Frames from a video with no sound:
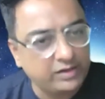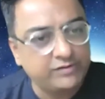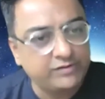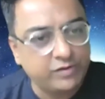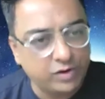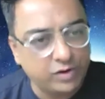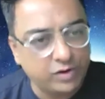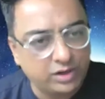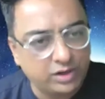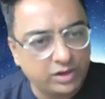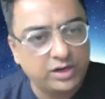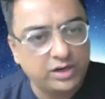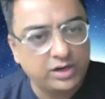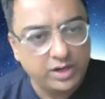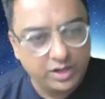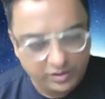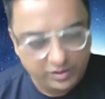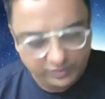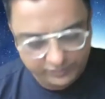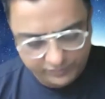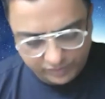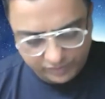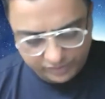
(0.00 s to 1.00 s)
for
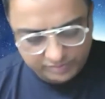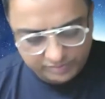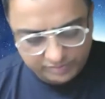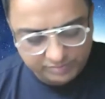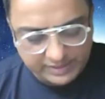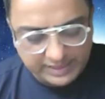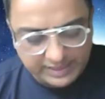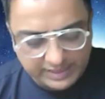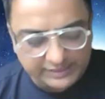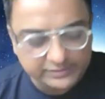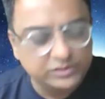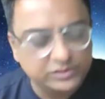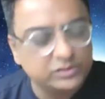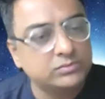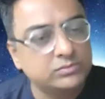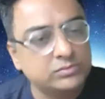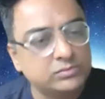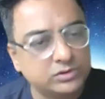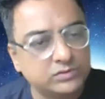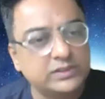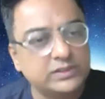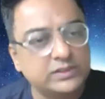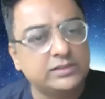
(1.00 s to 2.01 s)
for the brands to
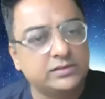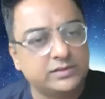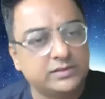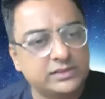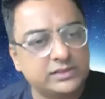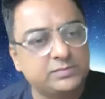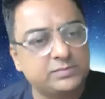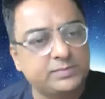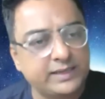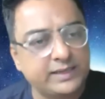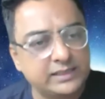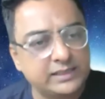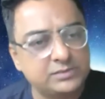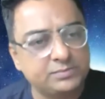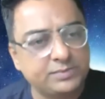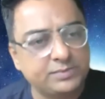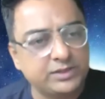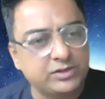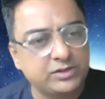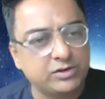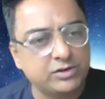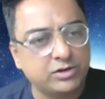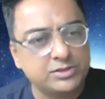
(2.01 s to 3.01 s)
move into this space,
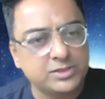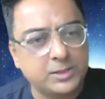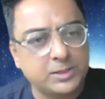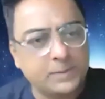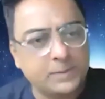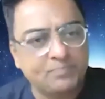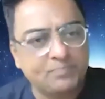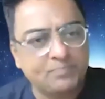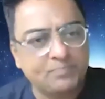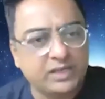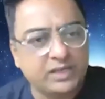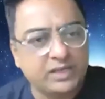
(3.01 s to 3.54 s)
because um,